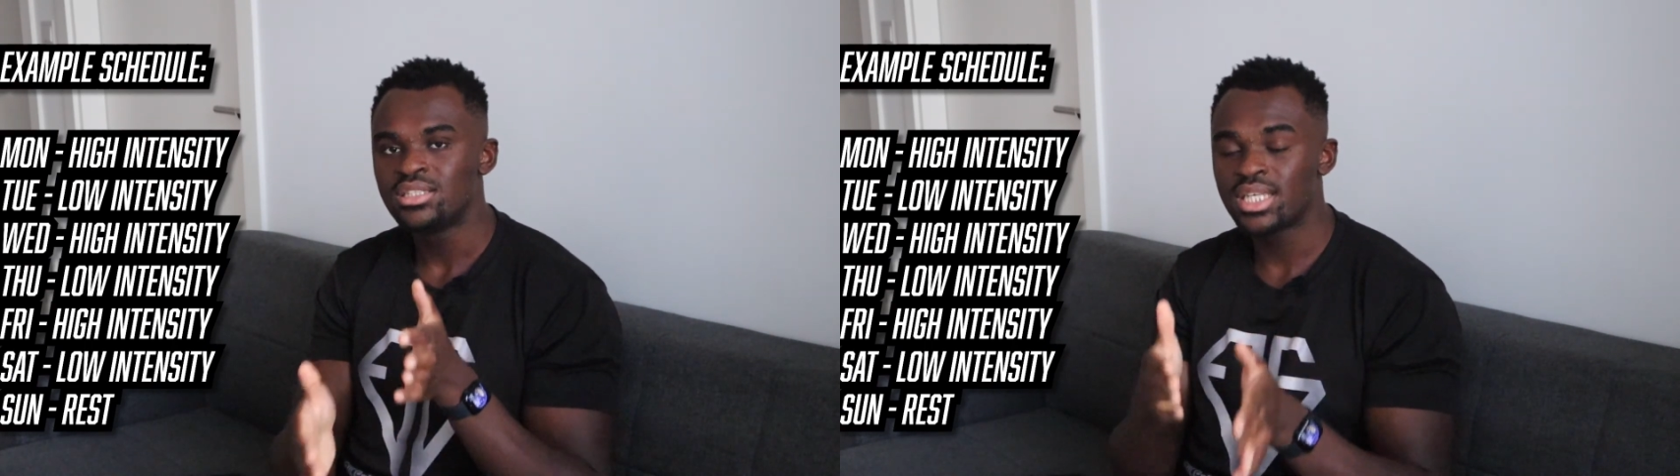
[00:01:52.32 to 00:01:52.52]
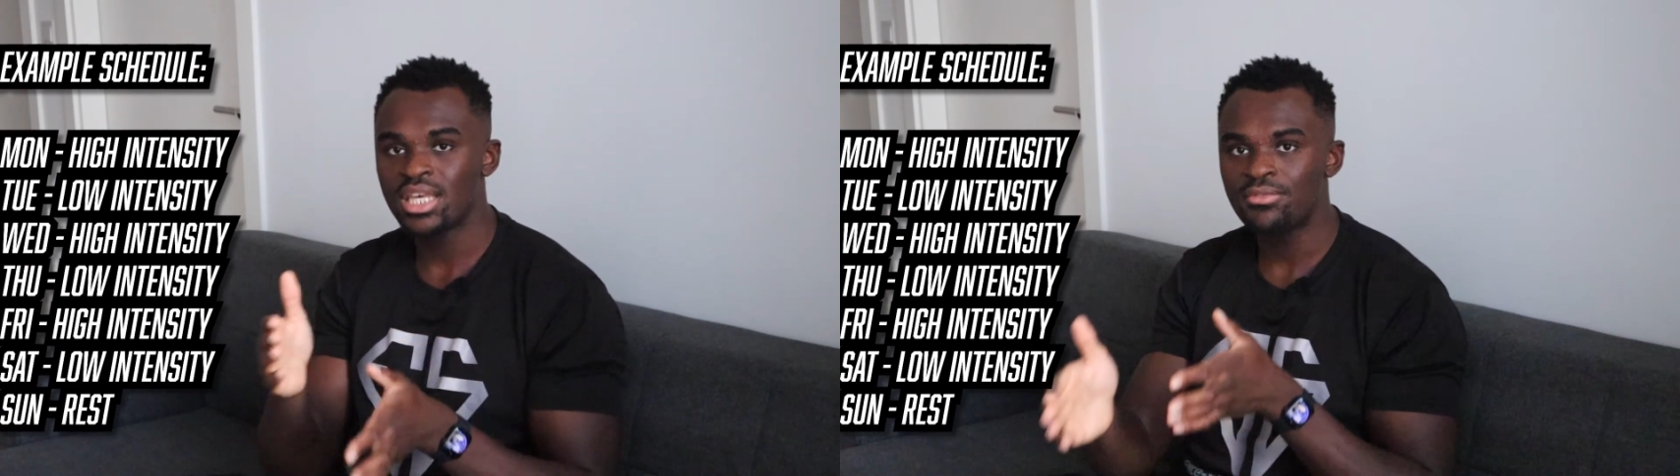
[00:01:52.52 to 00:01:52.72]

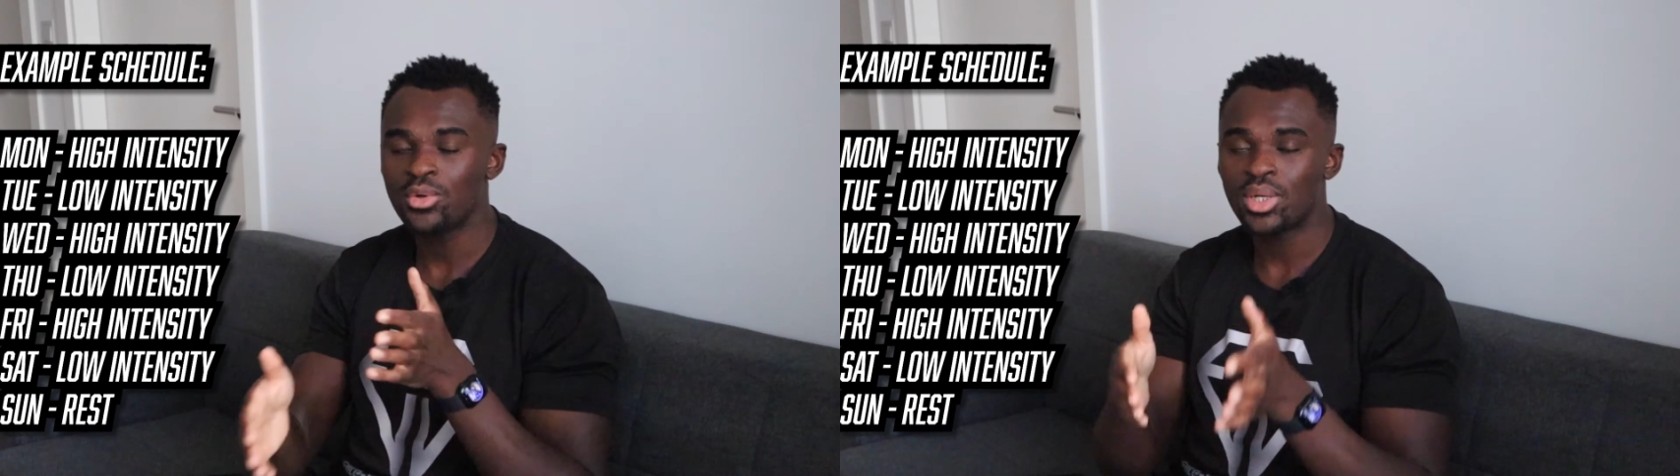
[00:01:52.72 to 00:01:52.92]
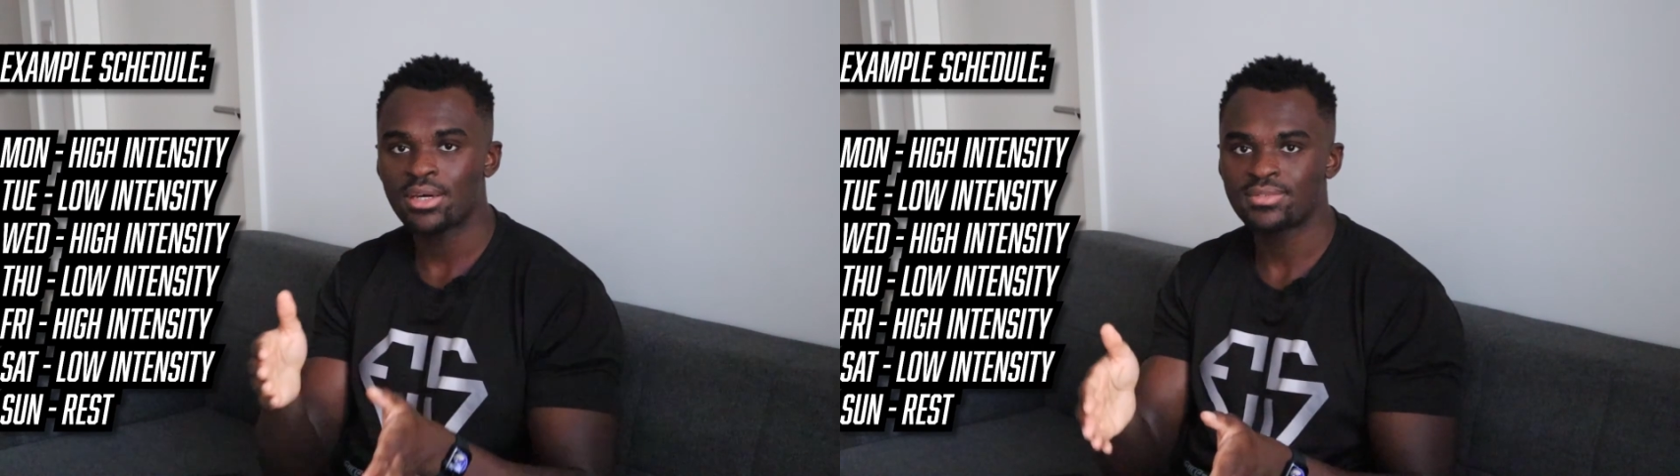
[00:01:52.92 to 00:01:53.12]
to give
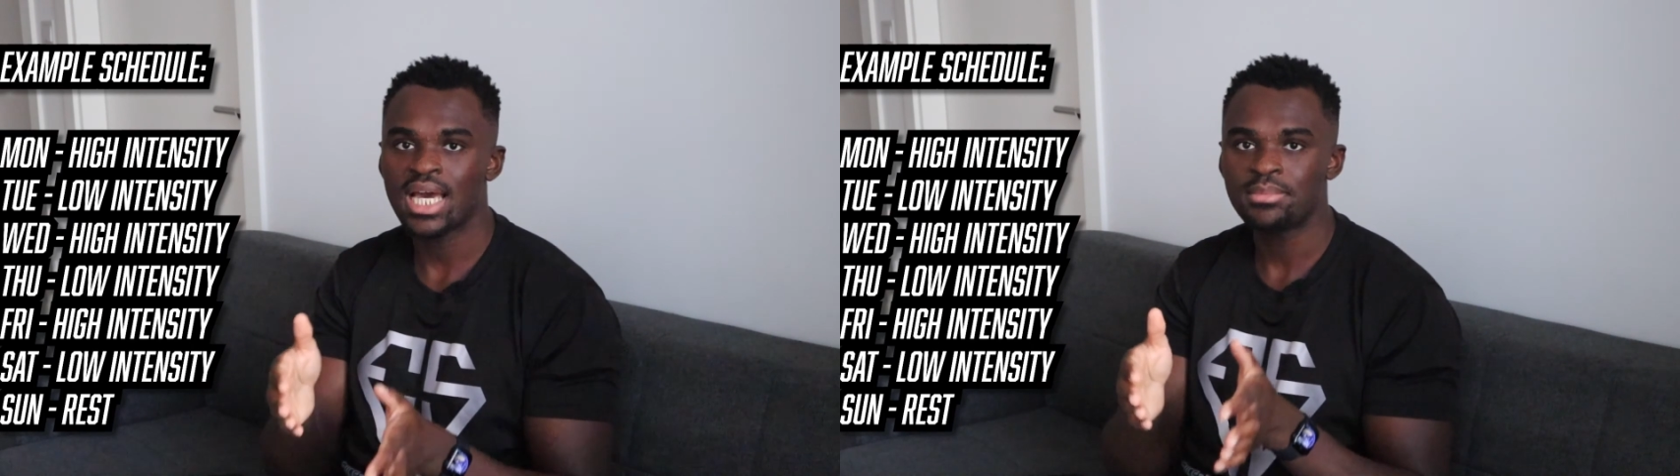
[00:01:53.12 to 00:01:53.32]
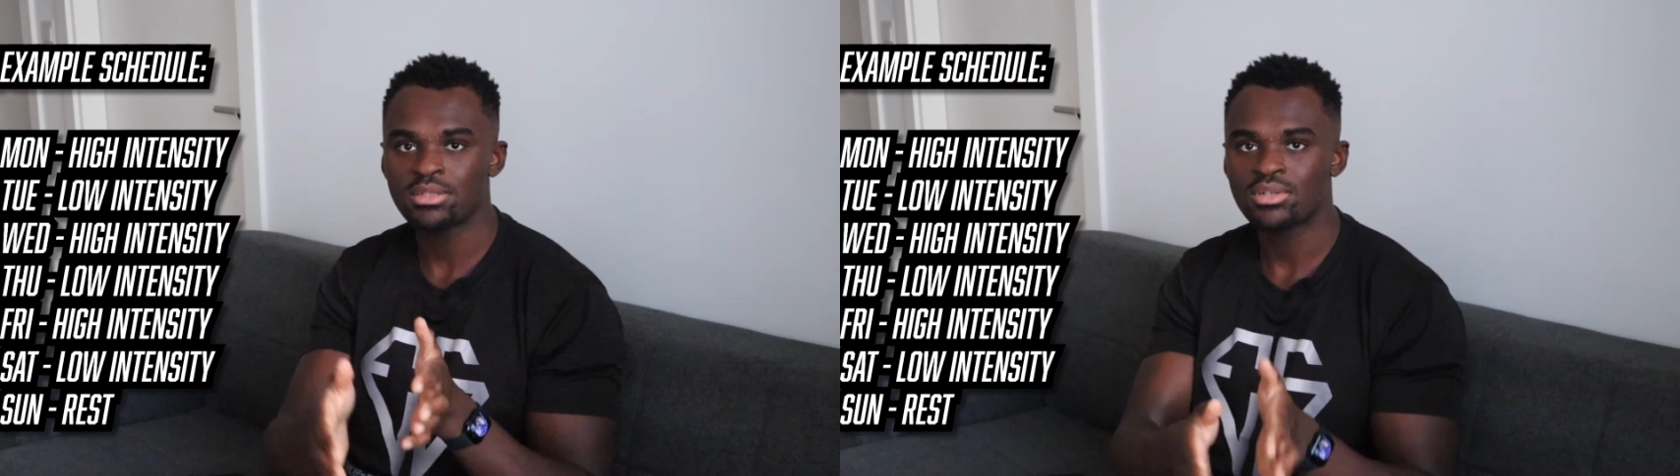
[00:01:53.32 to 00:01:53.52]
you enough
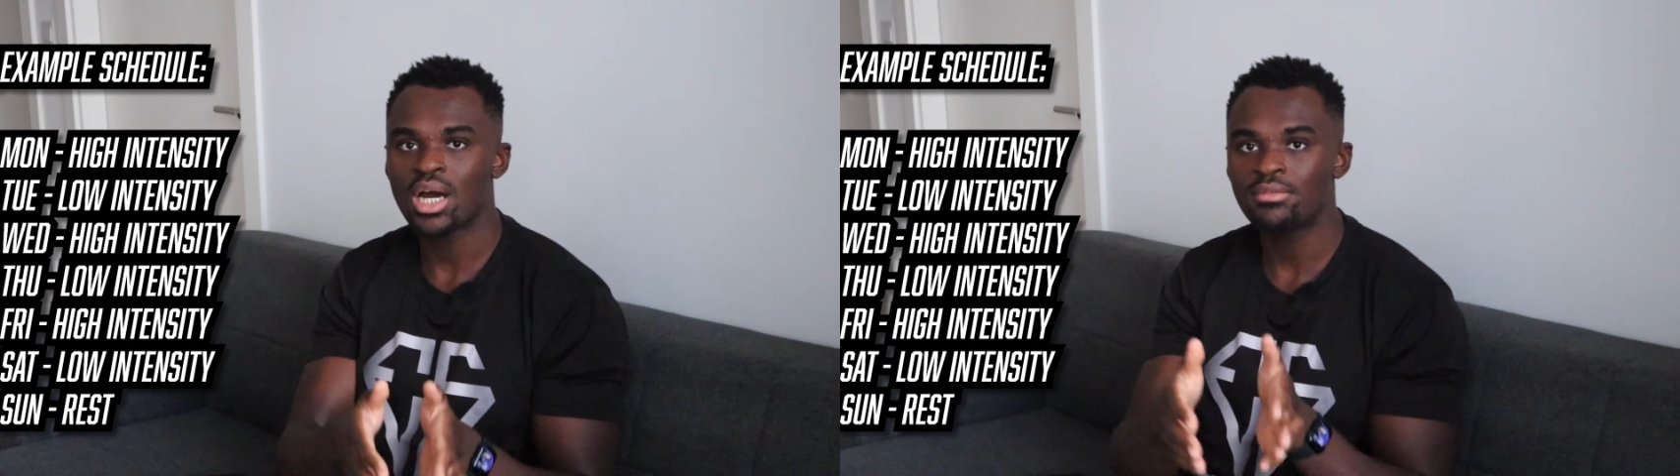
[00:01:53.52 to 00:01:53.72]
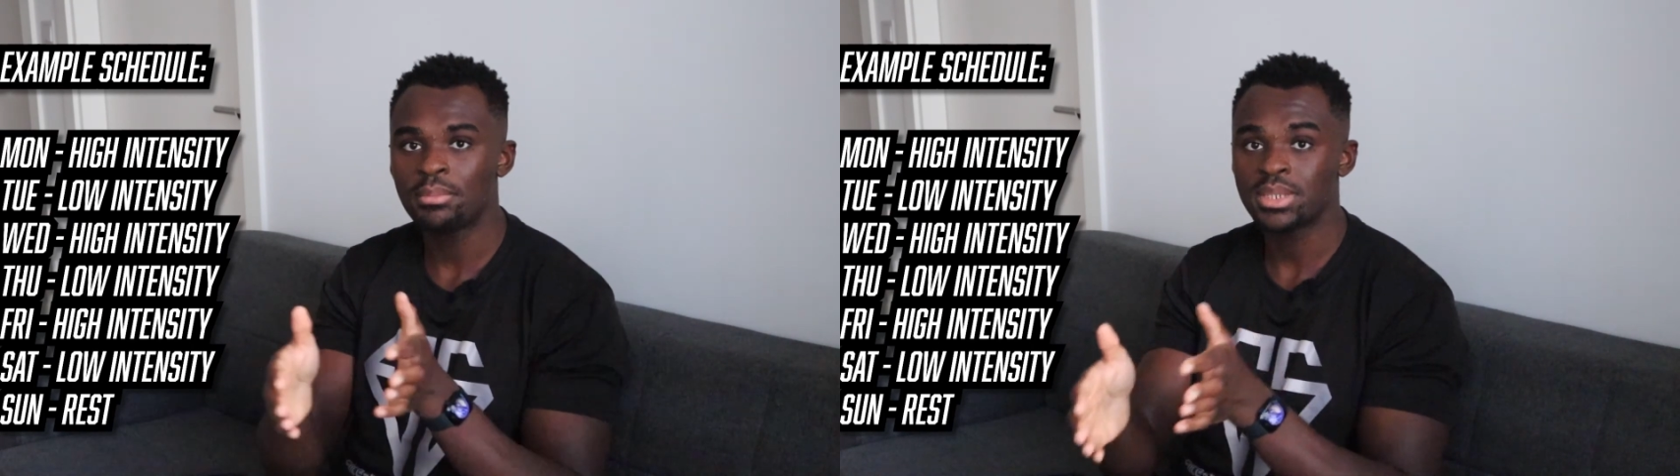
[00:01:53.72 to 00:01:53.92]
time to
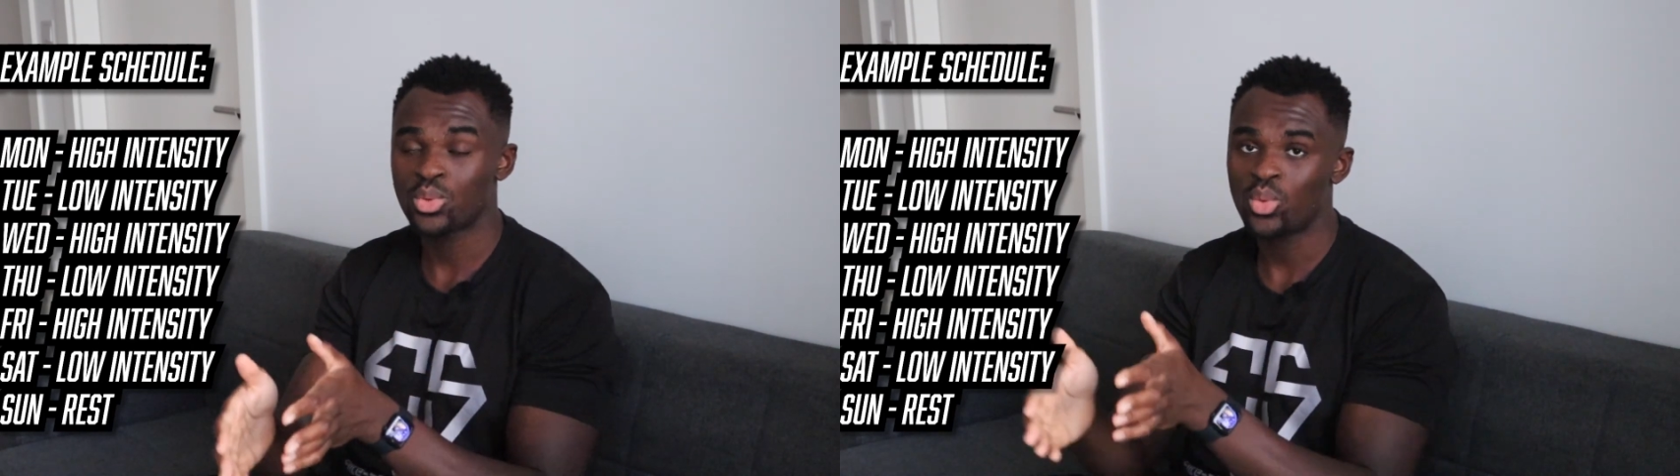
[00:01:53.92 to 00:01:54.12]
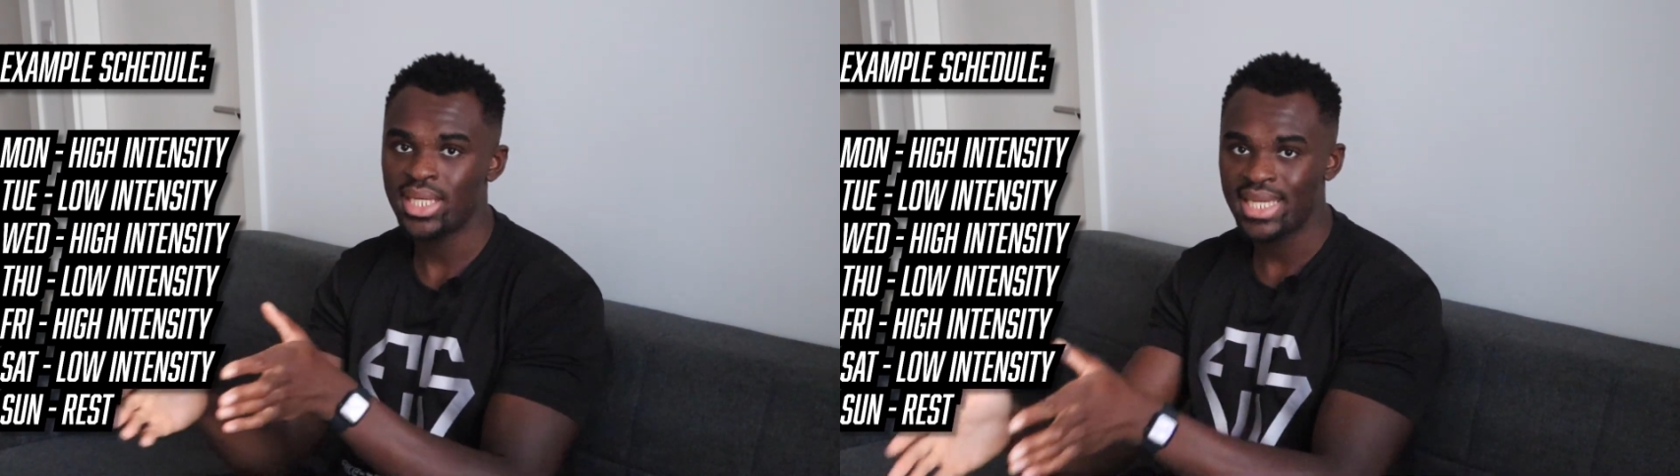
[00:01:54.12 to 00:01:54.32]
recover
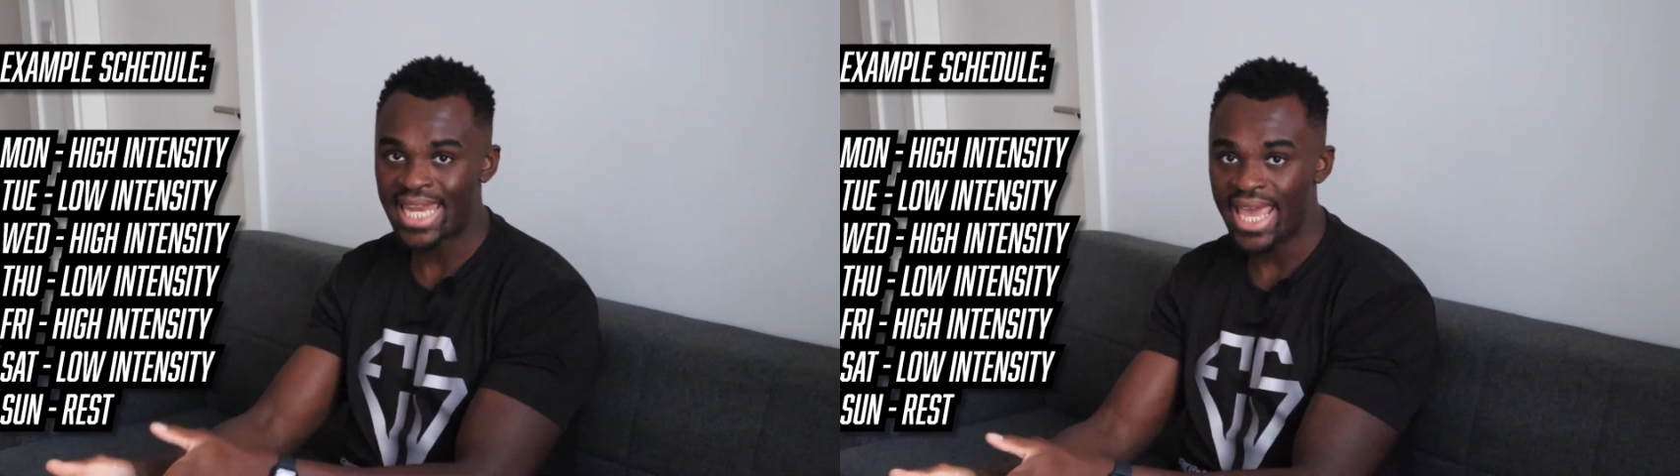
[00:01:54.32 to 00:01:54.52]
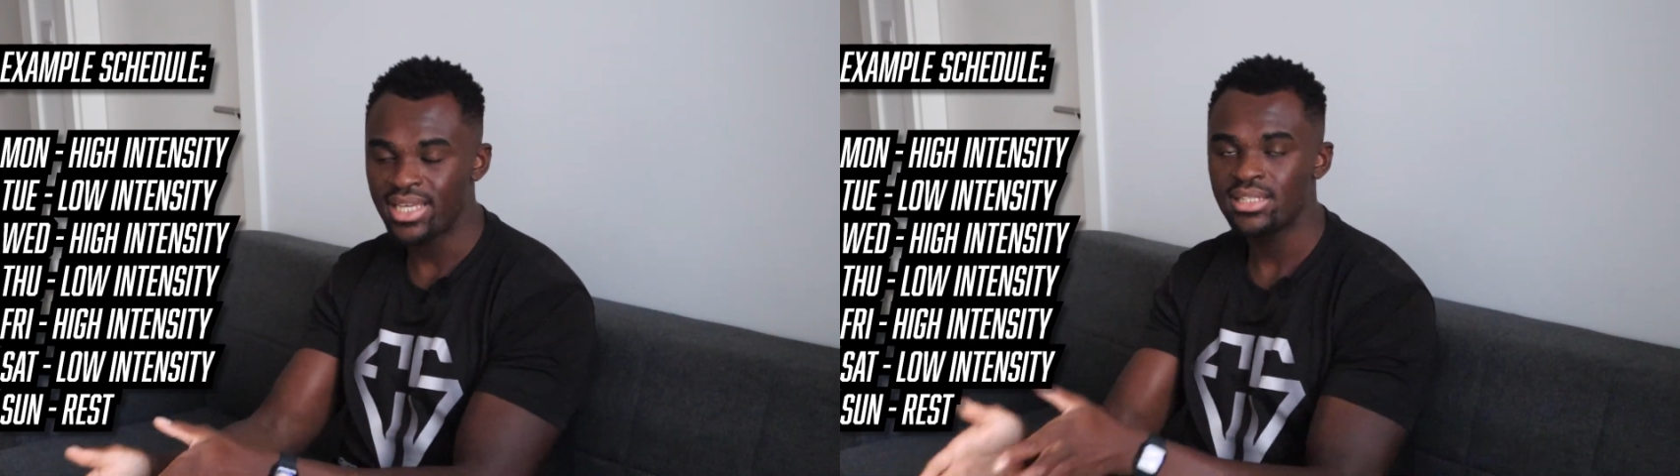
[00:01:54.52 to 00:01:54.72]
between
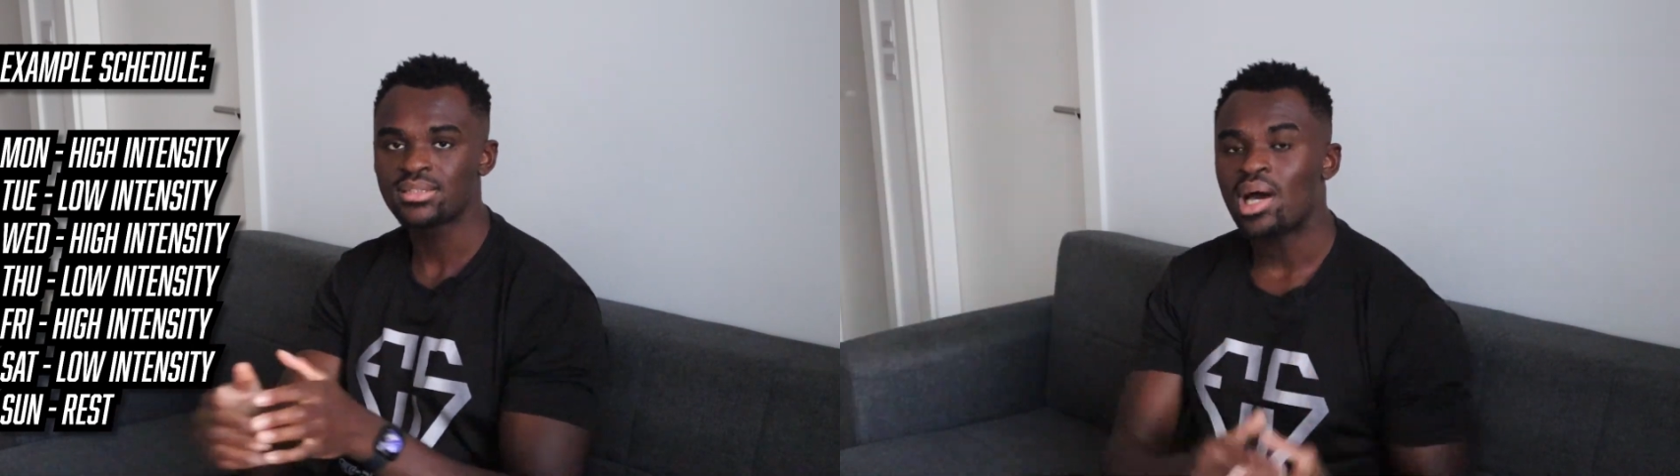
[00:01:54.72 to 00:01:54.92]
days.